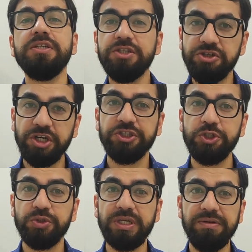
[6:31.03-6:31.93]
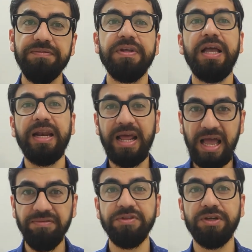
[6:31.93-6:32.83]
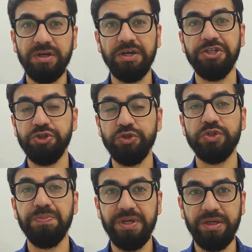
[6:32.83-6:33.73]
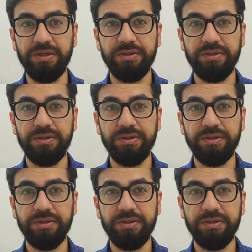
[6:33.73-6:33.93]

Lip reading: Trust yourself and have the courage to speak.